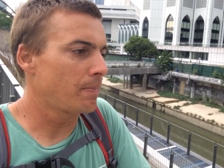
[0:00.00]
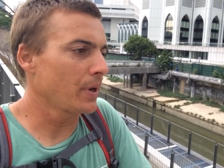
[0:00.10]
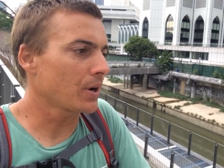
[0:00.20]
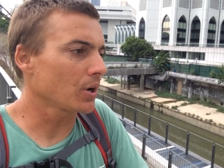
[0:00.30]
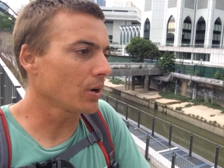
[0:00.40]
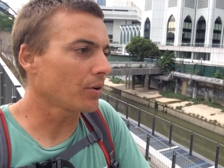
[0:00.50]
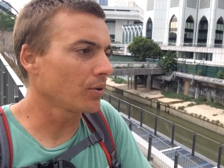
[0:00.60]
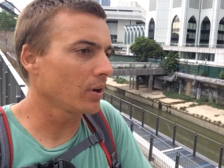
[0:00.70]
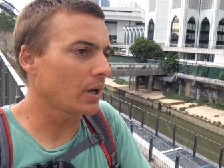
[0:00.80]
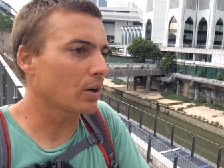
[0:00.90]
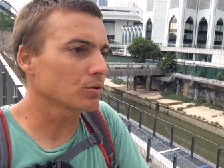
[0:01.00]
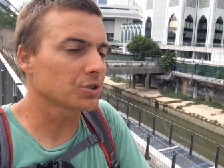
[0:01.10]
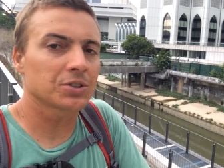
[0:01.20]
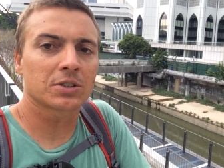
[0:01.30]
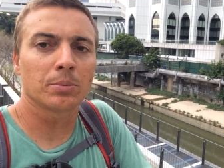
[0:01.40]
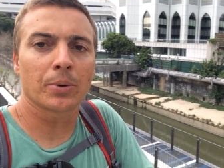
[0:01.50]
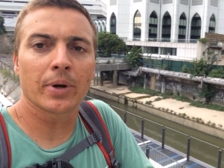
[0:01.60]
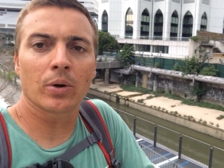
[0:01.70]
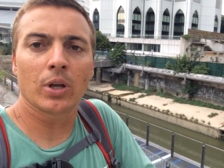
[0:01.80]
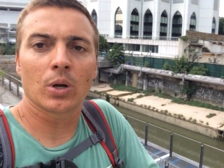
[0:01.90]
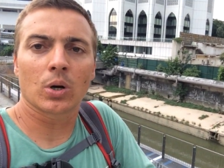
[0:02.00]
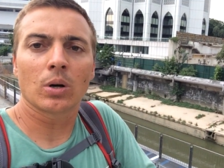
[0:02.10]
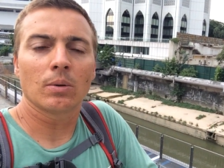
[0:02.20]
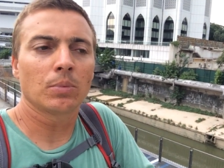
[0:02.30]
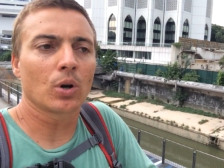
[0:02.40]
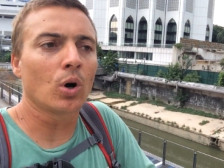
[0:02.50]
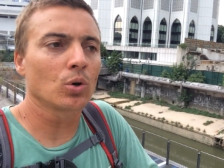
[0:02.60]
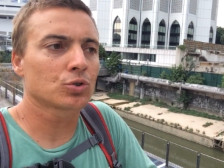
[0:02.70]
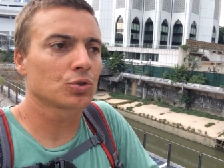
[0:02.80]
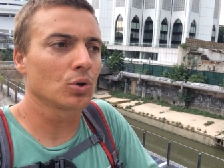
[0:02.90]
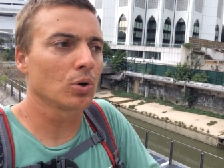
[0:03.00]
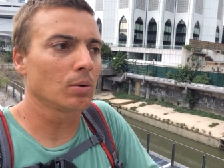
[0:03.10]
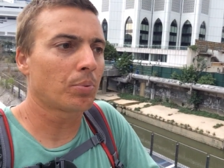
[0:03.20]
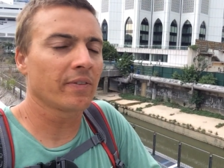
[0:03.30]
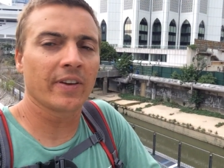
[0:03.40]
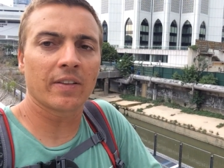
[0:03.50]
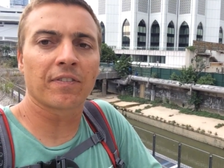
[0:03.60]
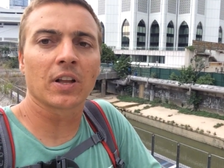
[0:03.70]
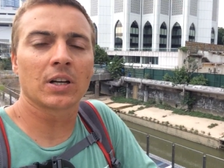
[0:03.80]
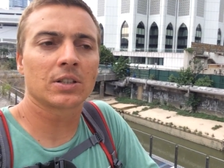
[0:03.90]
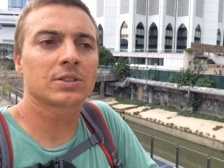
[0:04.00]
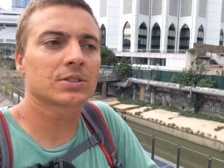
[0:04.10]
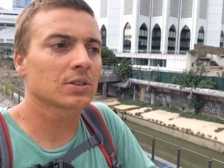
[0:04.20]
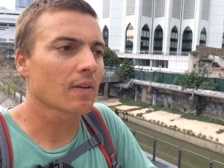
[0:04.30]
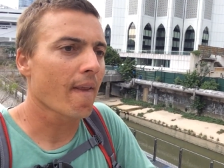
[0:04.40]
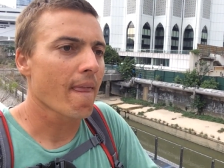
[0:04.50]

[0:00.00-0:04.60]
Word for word: better to the ecosystem around here, but also prevent floods